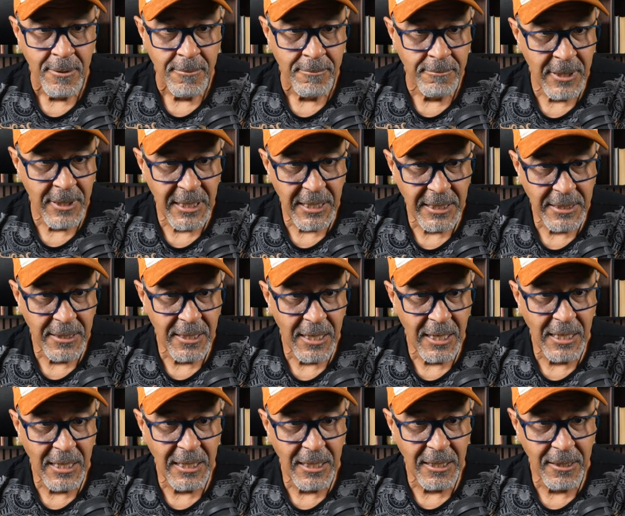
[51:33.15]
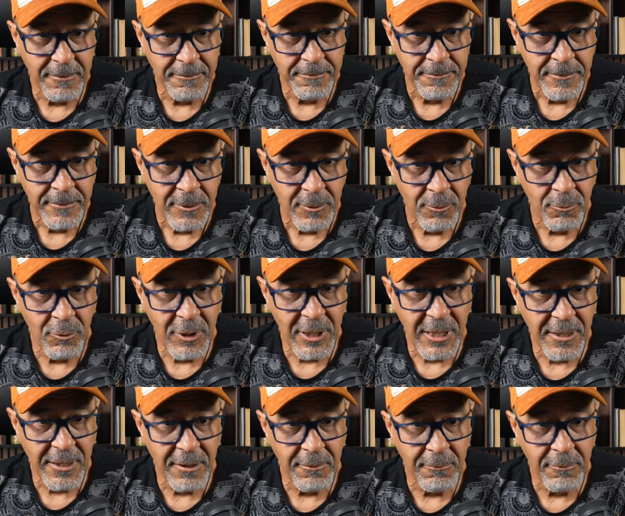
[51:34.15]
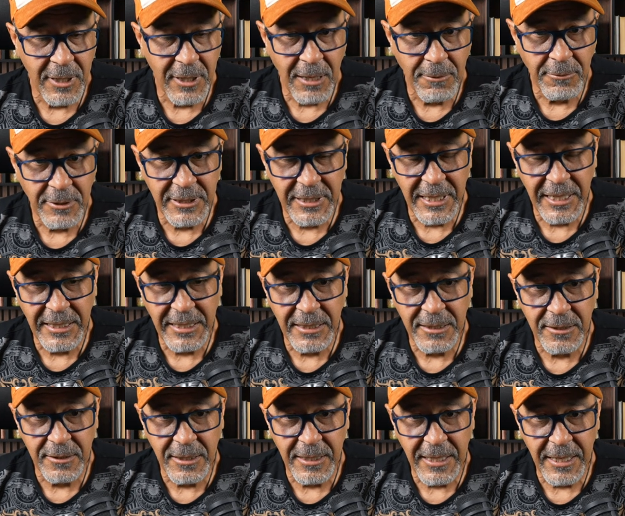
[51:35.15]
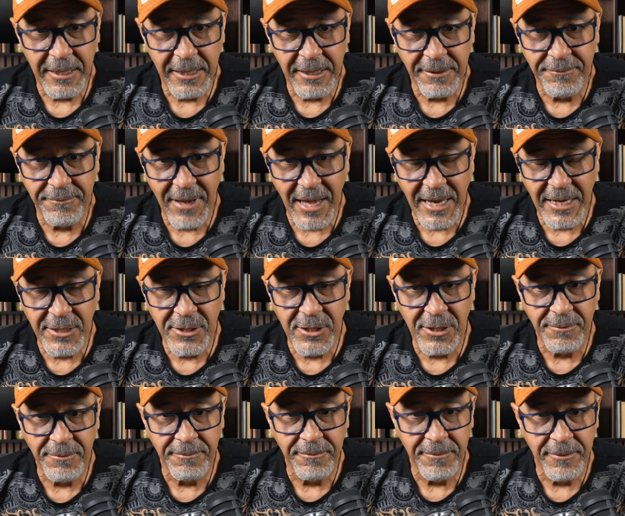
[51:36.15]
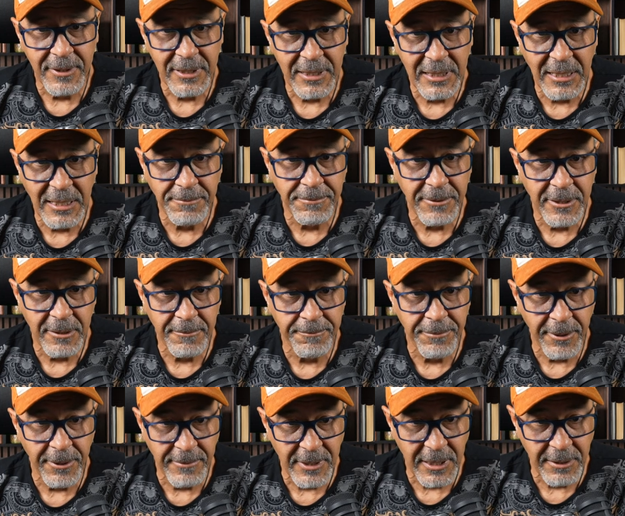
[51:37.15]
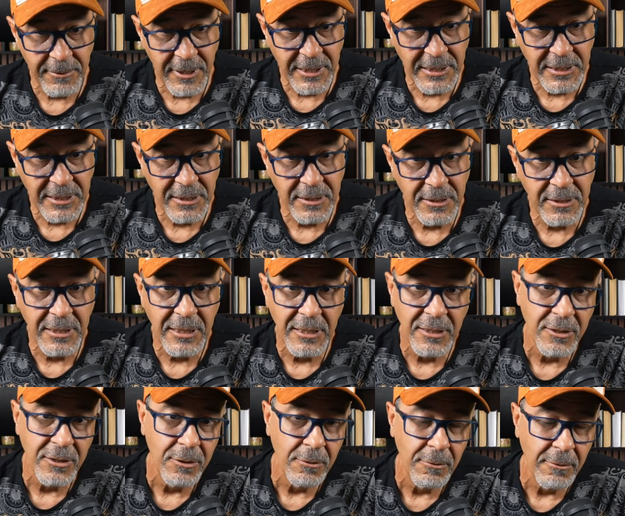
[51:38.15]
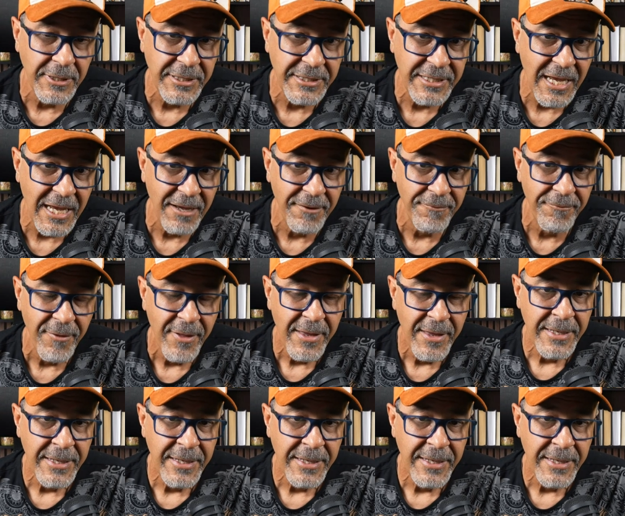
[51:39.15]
But what I was saying is the advantage of keeping your permanent residency is you always have